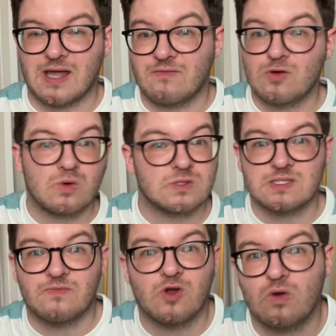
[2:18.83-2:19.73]
if you order
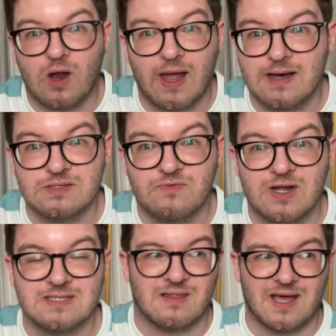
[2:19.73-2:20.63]
something on like House of
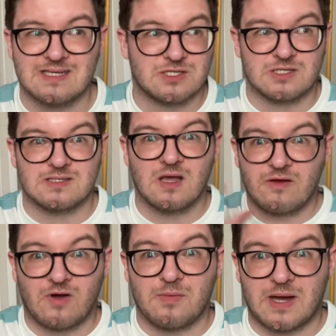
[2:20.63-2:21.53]
Fraser, that is just
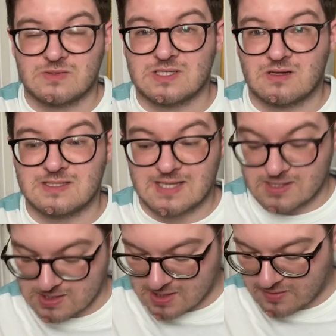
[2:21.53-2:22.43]
£5 is like
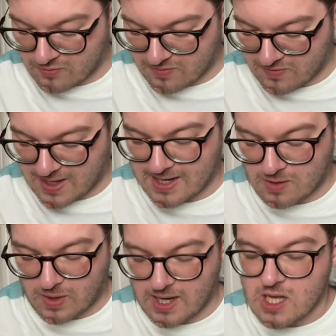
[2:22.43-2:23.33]
standard delivery for that anyway.